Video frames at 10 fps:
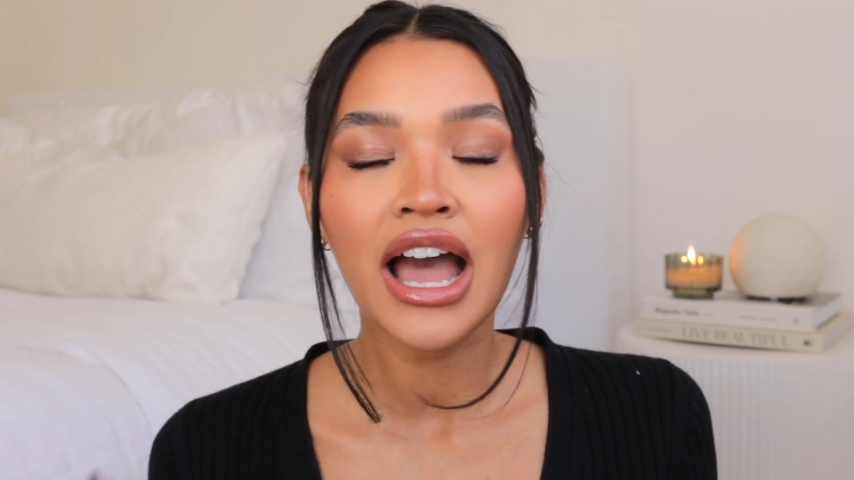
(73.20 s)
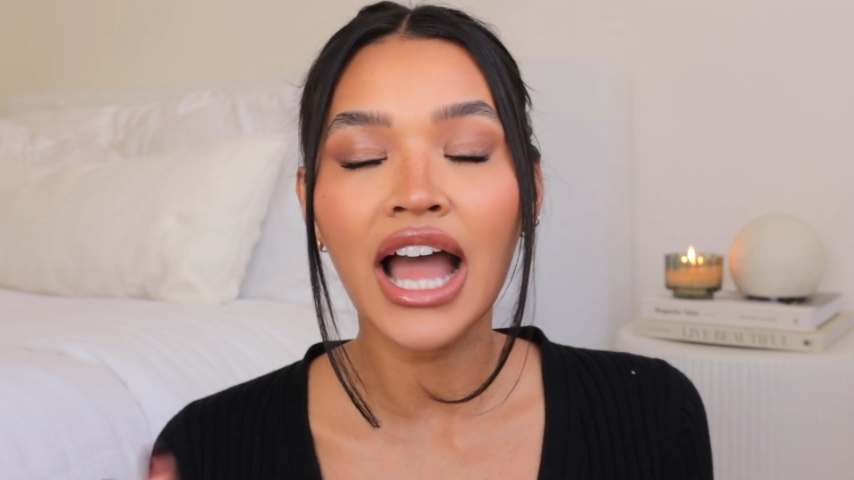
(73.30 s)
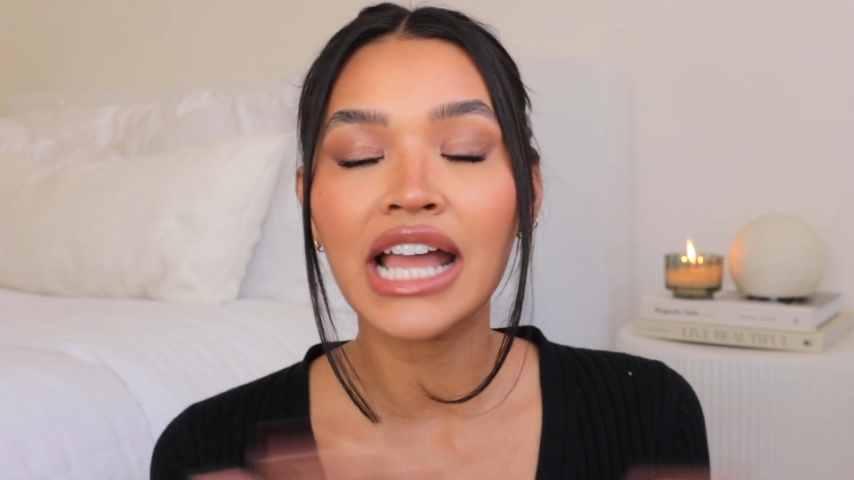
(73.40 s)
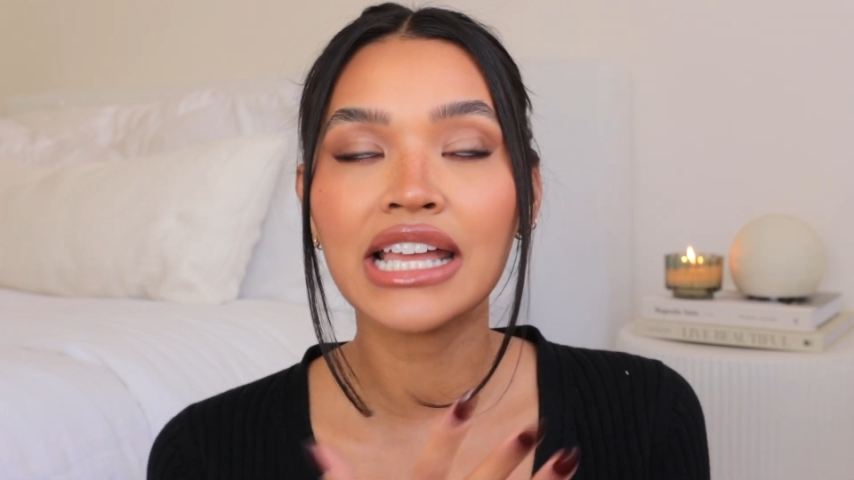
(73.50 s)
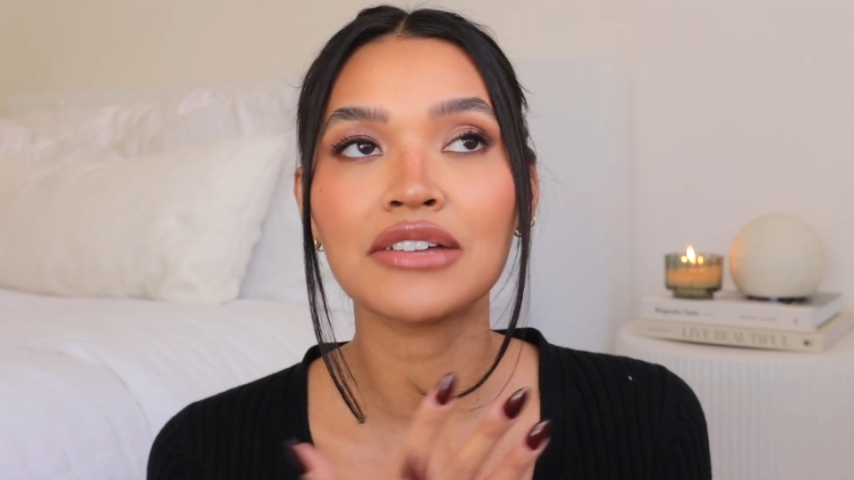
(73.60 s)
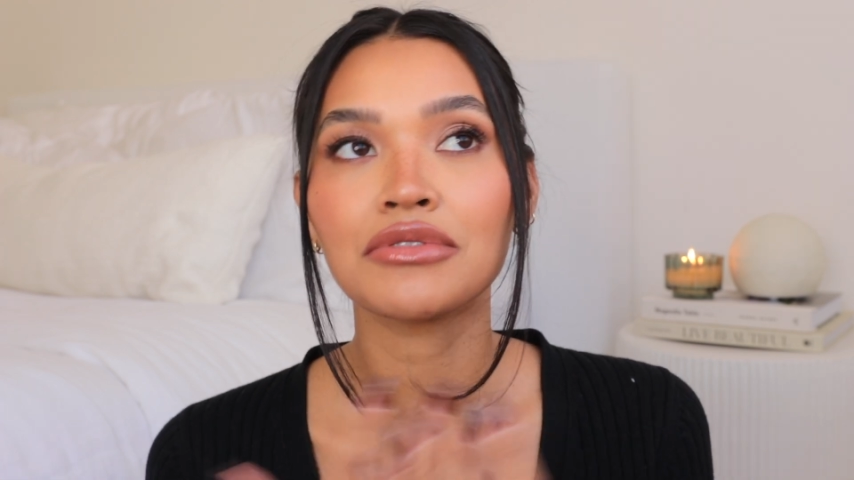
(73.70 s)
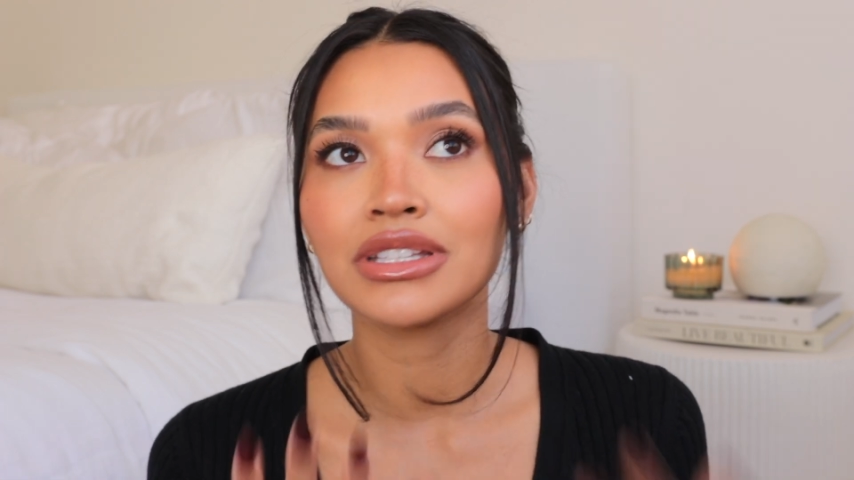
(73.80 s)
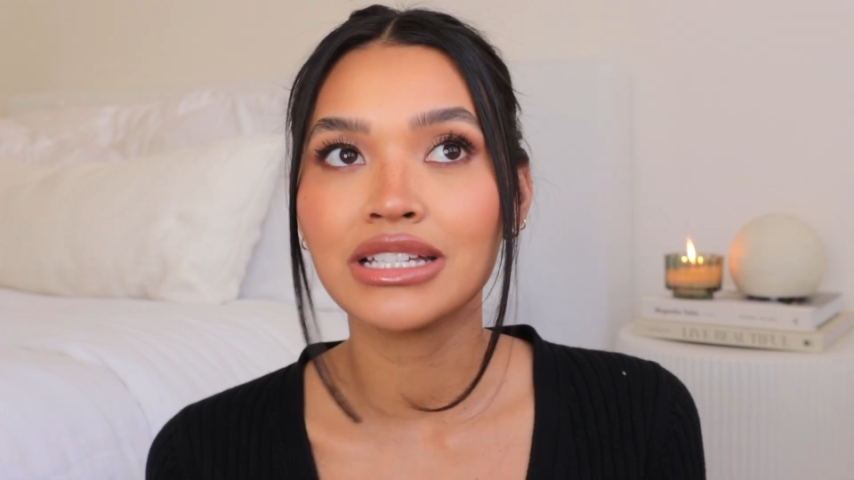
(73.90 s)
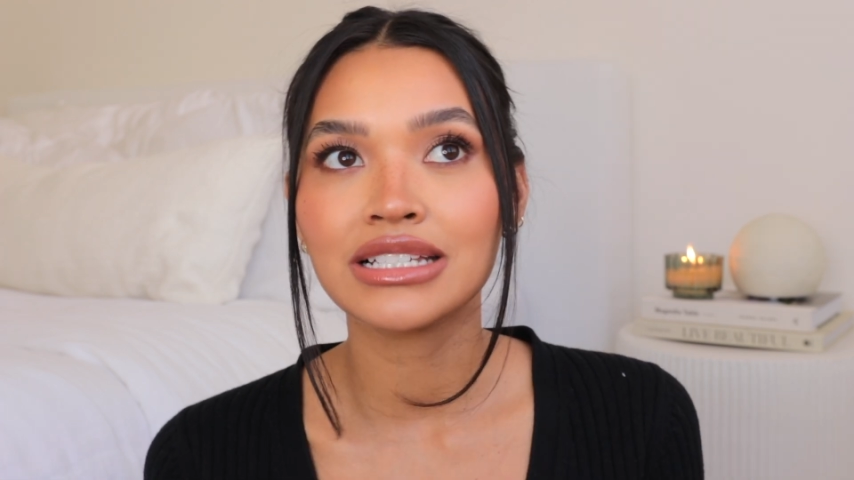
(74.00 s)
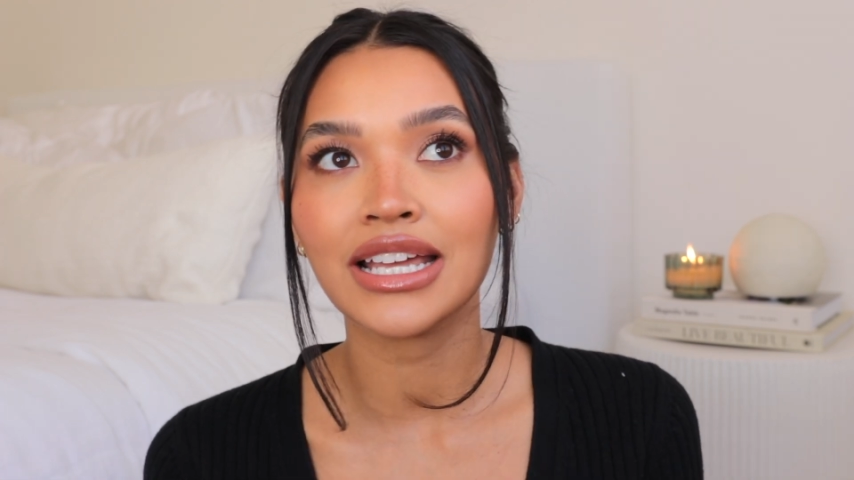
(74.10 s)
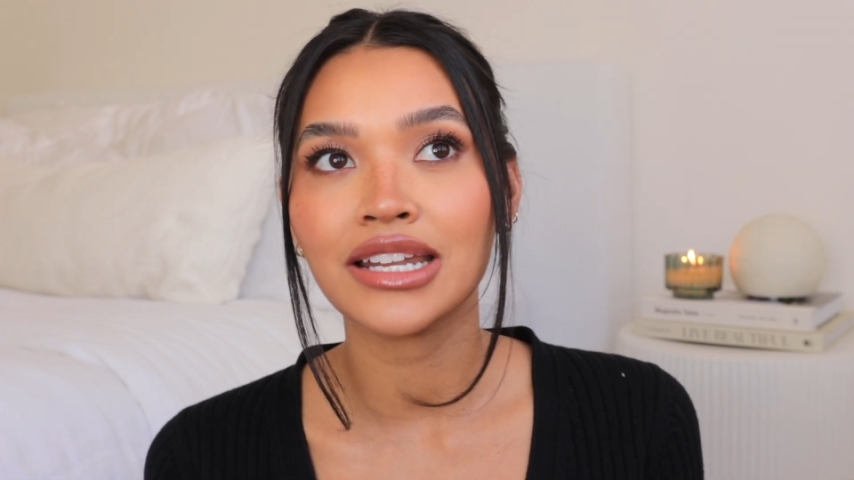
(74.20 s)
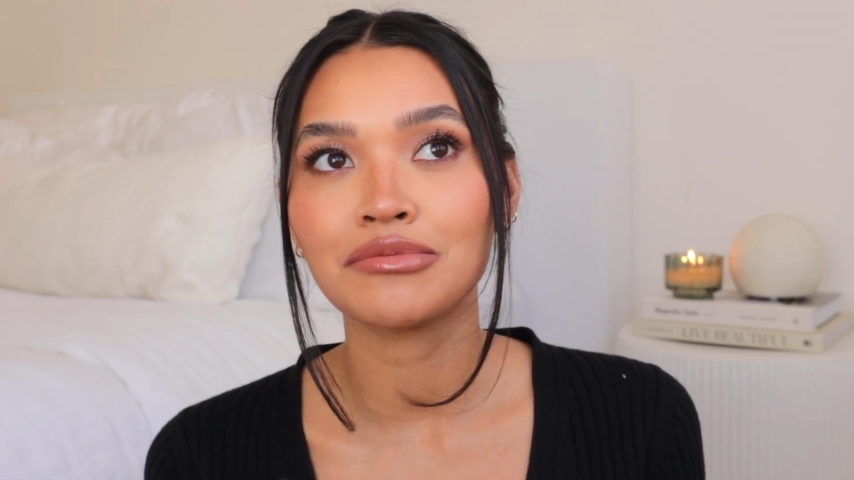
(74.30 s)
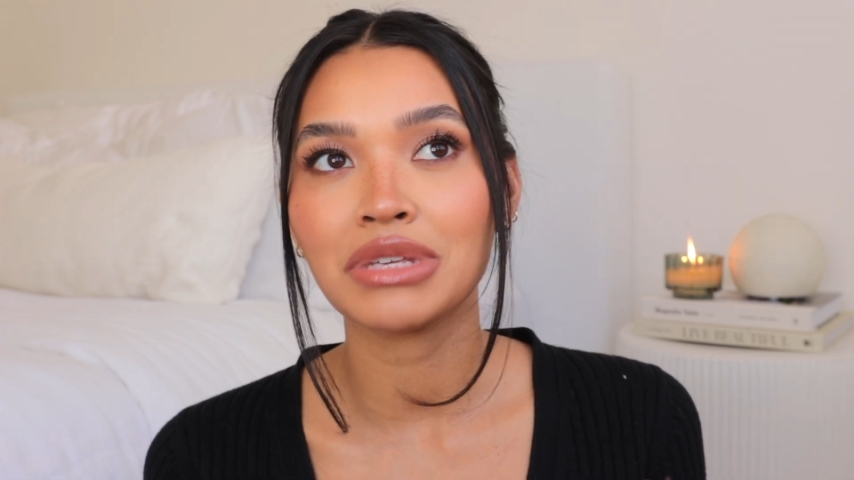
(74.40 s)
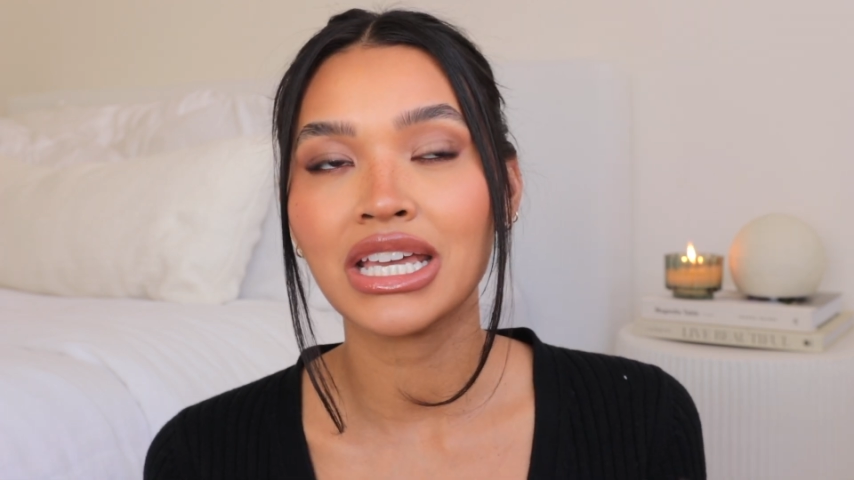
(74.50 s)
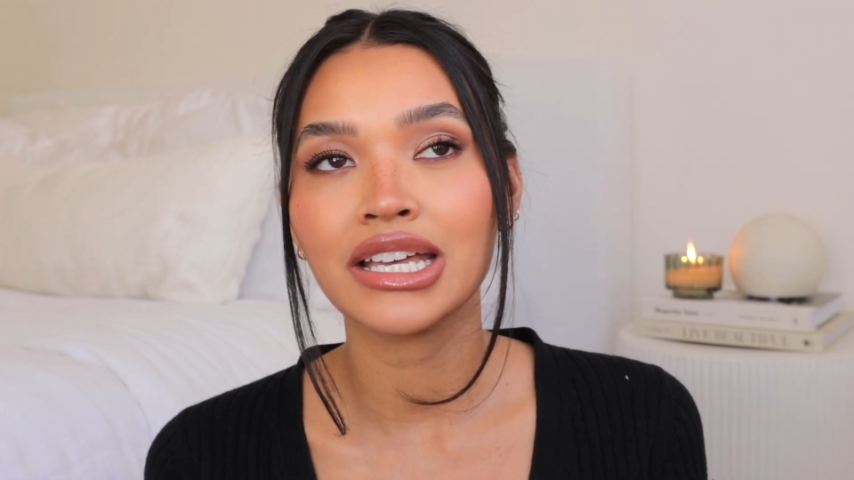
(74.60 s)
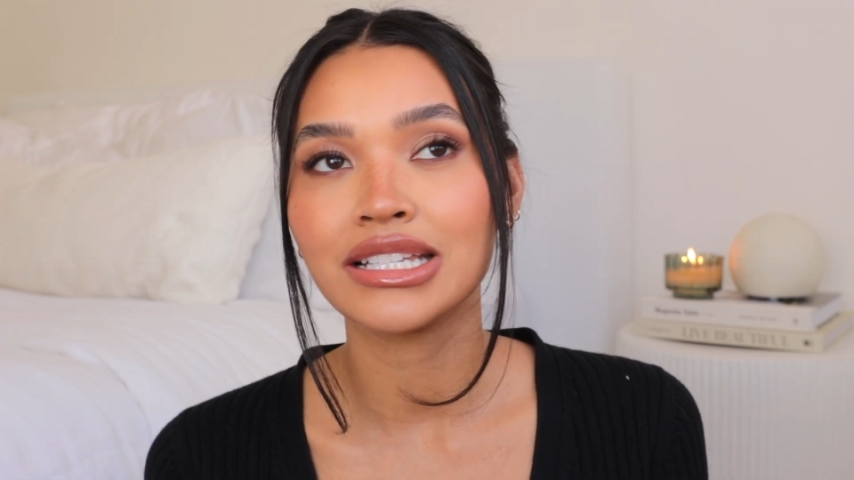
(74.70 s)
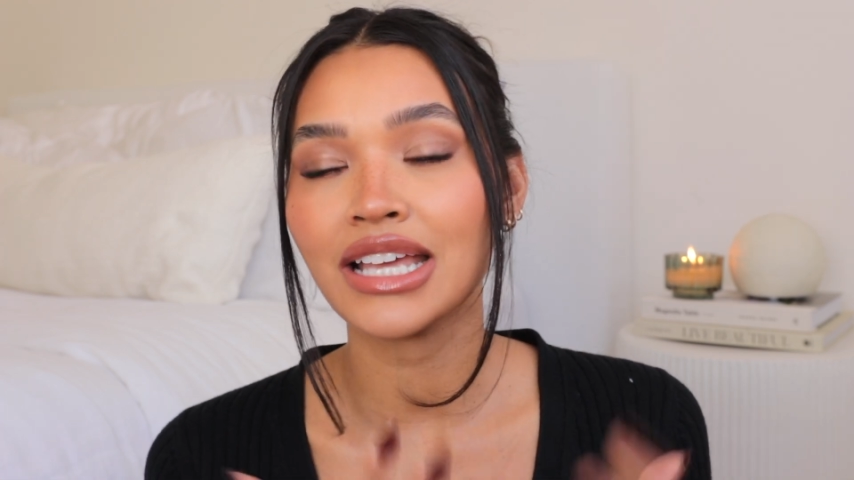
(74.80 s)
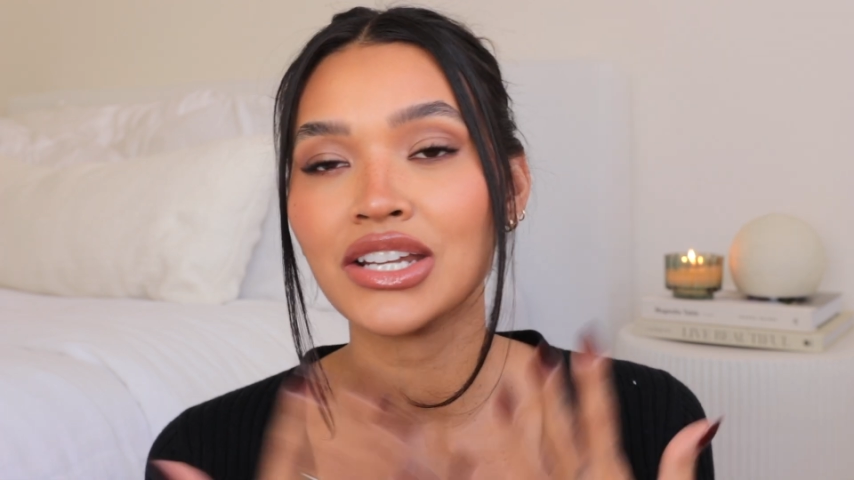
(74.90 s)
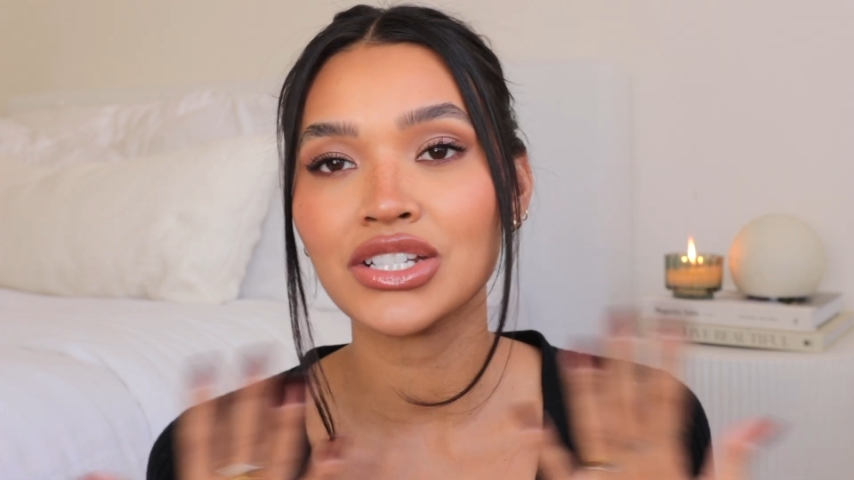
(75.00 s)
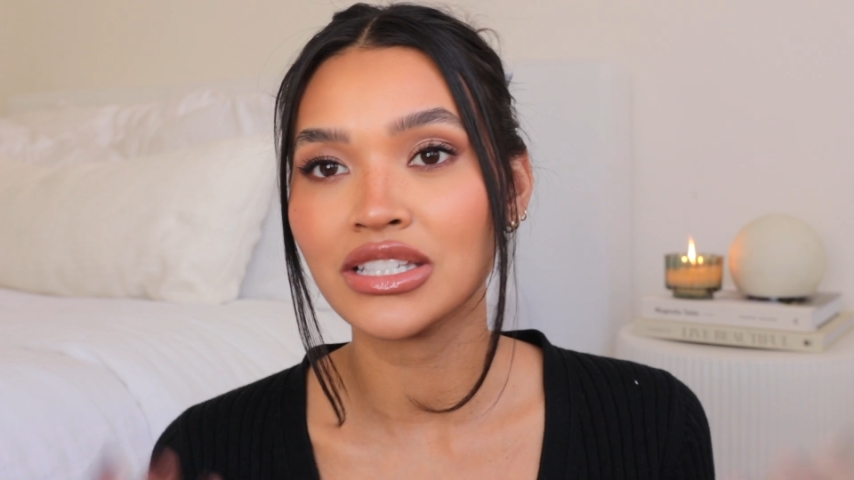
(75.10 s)
I get really excited because
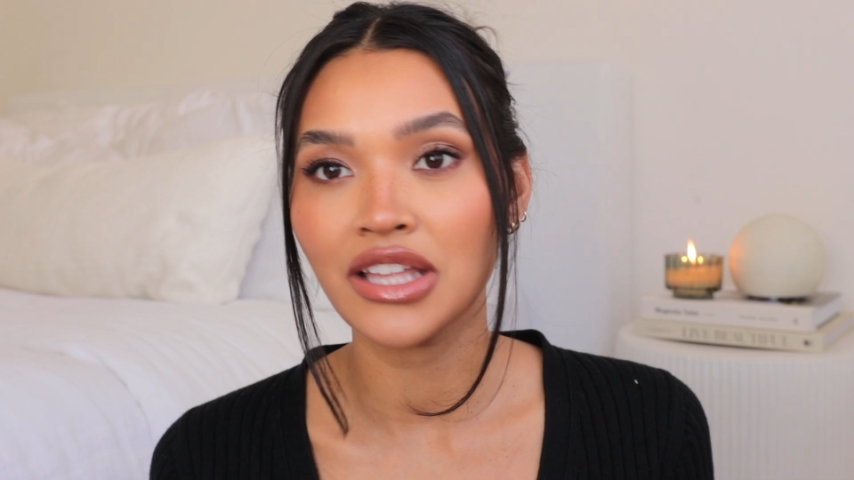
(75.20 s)
I just